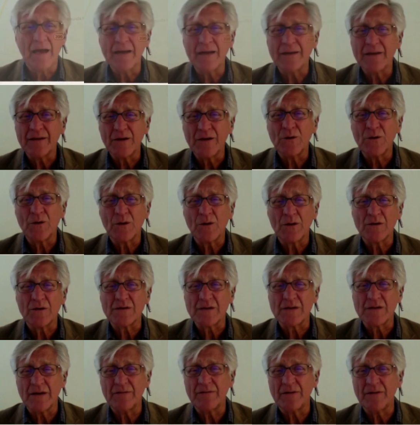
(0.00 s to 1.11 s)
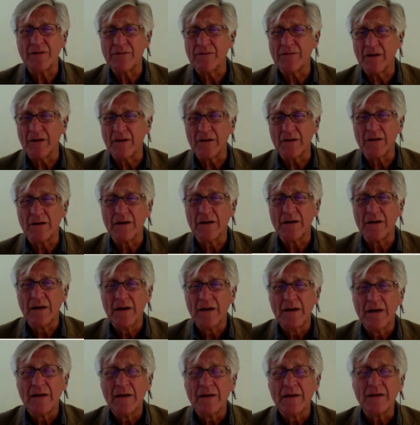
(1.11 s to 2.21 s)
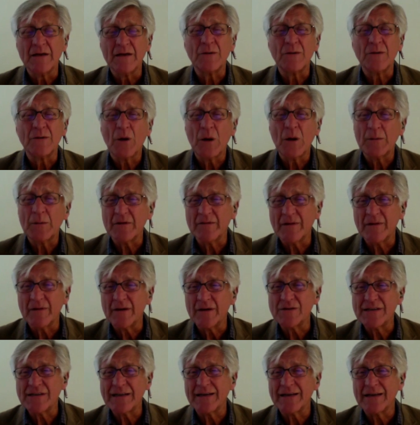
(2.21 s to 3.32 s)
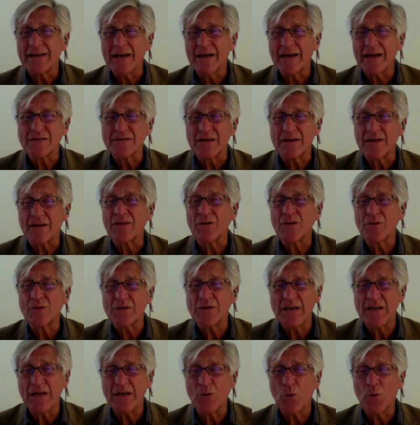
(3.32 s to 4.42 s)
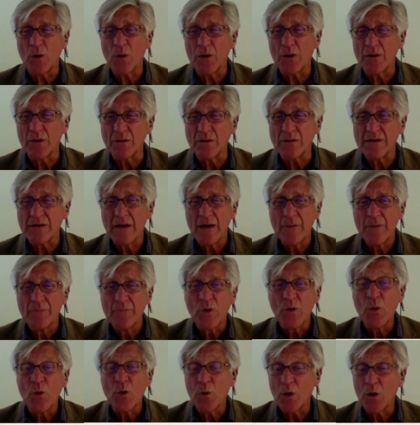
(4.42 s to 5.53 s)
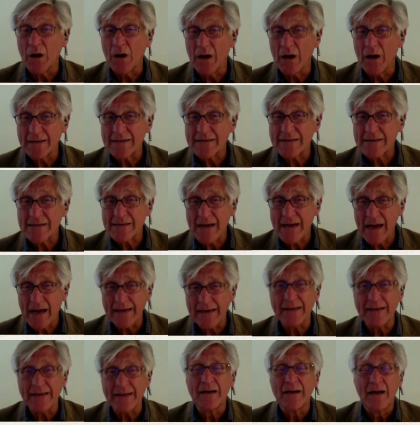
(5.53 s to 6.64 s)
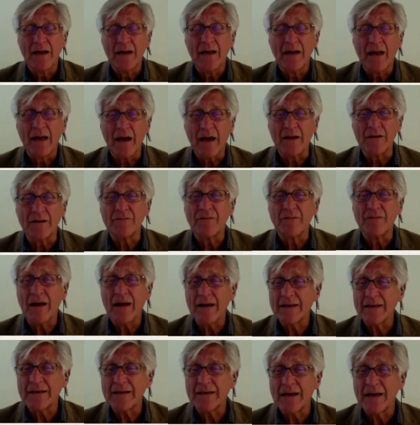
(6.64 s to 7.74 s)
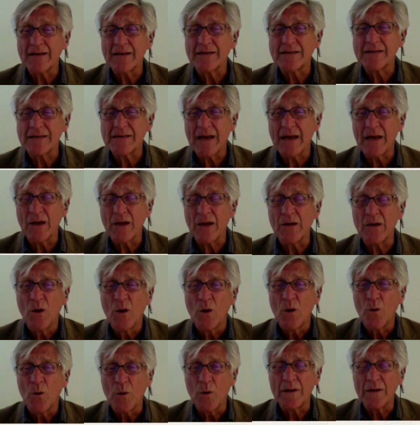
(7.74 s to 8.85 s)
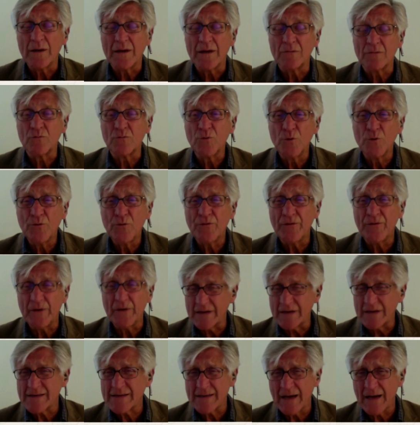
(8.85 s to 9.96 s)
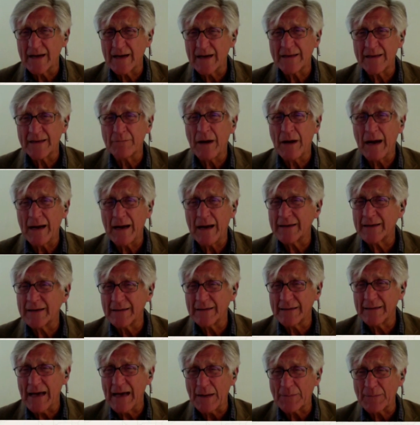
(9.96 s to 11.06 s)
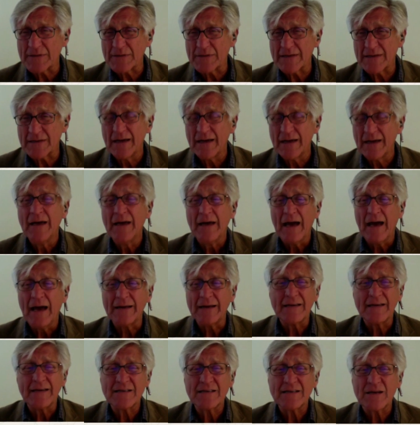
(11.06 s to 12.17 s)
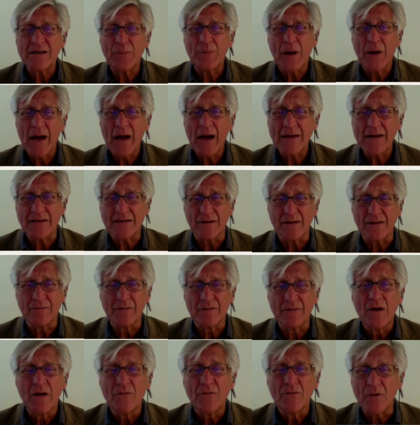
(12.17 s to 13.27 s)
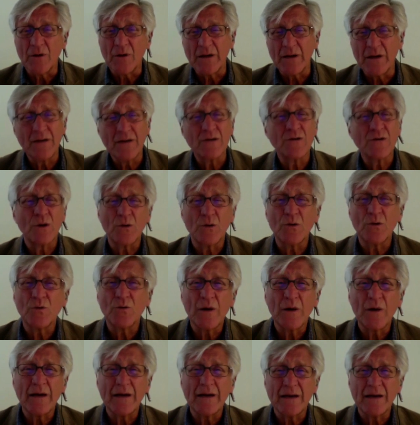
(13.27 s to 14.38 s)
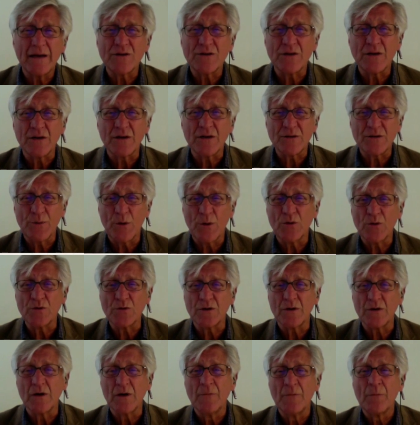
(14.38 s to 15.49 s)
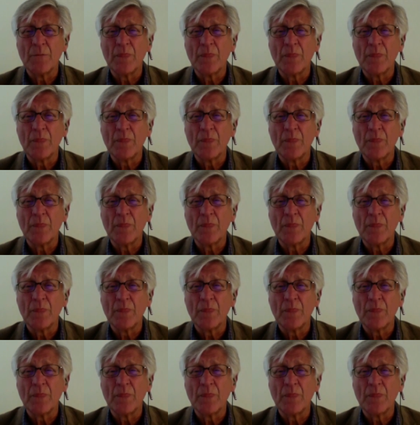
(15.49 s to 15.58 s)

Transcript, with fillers: and the nuclear safety failure, the Department of Energy announced that 13 workers who were on site on Valentine's Day when the roof inside the mine collapsed had tested positive for internal radiation exposure.